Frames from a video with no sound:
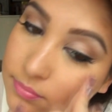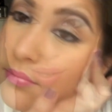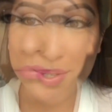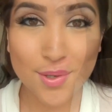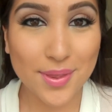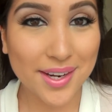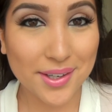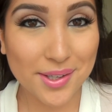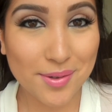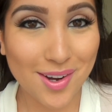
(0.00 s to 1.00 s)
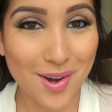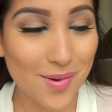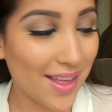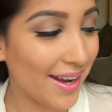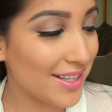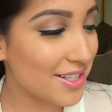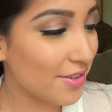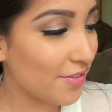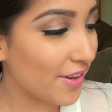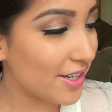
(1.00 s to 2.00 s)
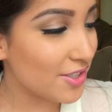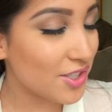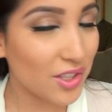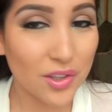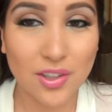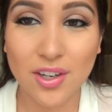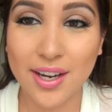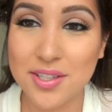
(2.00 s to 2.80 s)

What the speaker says: So there you go, that is the finished look.